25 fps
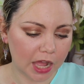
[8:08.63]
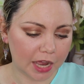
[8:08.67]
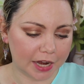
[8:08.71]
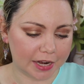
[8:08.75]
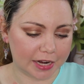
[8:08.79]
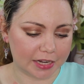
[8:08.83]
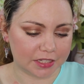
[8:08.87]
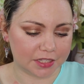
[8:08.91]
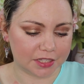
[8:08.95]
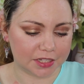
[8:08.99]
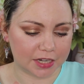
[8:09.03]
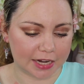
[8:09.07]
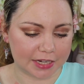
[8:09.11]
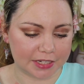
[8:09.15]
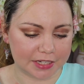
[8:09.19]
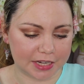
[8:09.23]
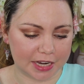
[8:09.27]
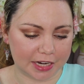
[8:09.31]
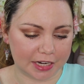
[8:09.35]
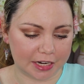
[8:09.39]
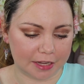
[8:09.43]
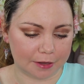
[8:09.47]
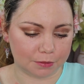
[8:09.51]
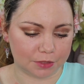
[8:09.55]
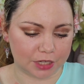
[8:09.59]
It has
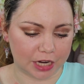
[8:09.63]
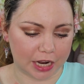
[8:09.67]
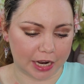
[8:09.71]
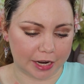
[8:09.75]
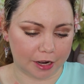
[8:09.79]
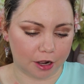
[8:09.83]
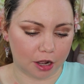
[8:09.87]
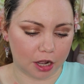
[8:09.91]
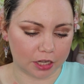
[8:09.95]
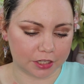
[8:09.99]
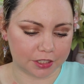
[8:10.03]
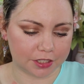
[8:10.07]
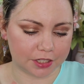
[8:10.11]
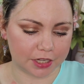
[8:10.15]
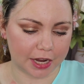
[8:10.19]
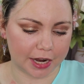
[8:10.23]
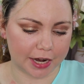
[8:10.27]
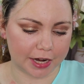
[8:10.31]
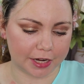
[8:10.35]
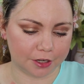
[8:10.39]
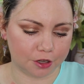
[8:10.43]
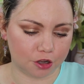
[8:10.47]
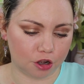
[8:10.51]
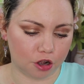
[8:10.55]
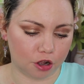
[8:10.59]
titanium
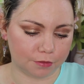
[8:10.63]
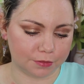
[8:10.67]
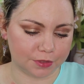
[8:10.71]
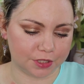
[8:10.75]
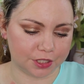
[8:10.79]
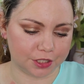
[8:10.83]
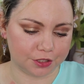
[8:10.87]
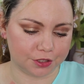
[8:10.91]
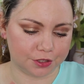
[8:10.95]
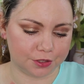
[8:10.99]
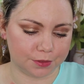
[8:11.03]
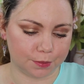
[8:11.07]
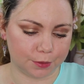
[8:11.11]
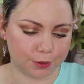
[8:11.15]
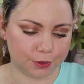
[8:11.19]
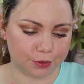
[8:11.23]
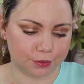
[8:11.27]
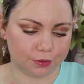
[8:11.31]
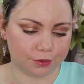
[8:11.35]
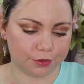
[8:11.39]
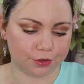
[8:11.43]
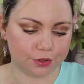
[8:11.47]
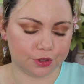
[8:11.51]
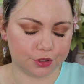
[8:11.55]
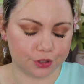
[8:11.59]
dioxide, calms and
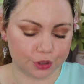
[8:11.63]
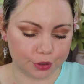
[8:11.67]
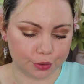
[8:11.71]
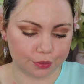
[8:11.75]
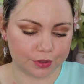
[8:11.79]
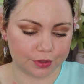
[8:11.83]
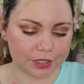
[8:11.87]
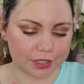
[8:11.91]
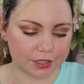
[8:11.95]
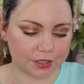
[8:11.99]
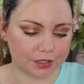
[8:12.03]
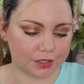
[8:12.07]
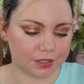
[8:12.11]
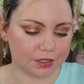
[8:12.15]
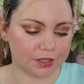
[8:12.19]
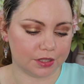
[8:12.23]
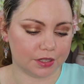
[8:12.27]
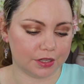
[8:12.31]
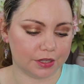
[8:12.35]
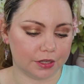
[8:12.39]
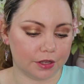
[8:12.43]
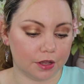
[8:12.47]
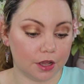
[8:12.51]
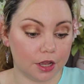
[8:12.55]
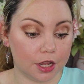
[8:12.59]
soothes
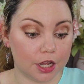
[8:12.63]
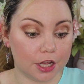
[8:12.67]
the